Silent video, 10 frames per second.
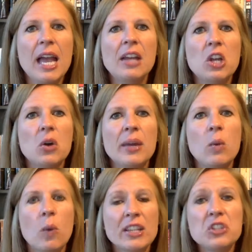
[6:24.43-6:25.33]
and
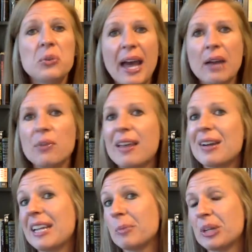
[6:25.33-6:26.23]
knowing what to add without
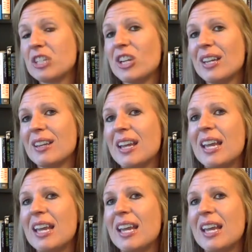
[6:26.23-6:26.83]
getting preachy.